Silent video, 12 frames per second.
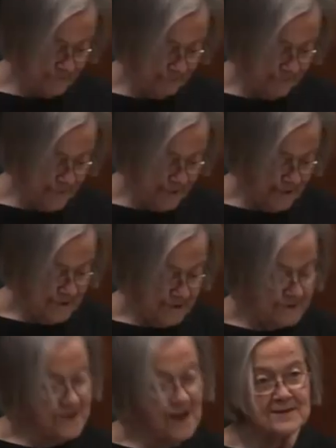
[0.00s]
That resulted
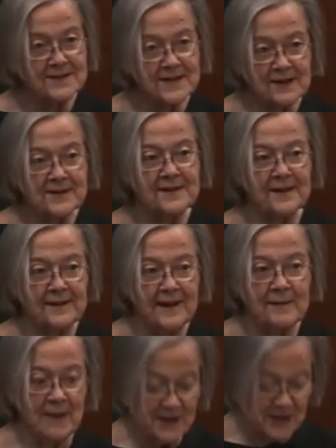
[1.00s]
in a measure of
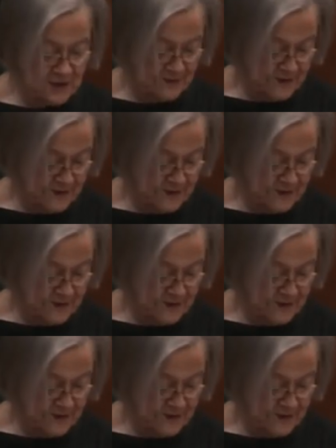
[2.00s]
agreement,